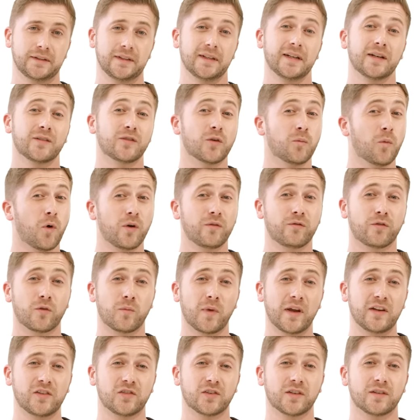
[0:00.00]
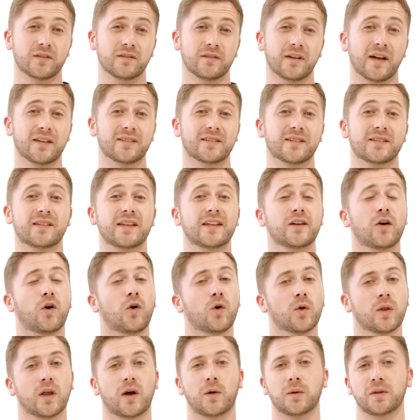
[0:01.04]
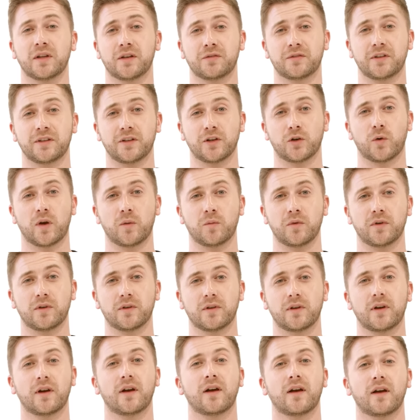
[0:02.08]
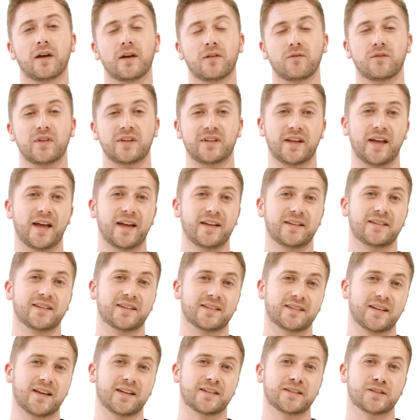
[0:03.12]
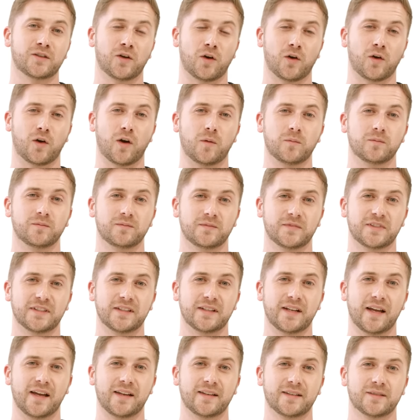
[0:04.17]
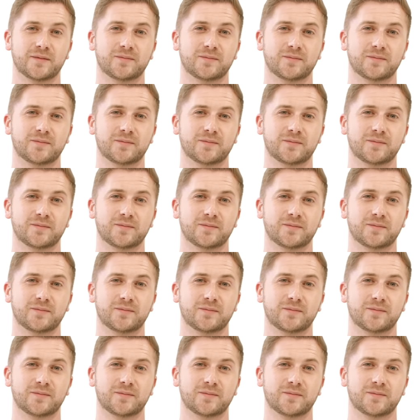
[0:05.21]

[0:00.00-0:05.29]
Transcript: For more information and to see all our lifting equipment, visit hss.com today.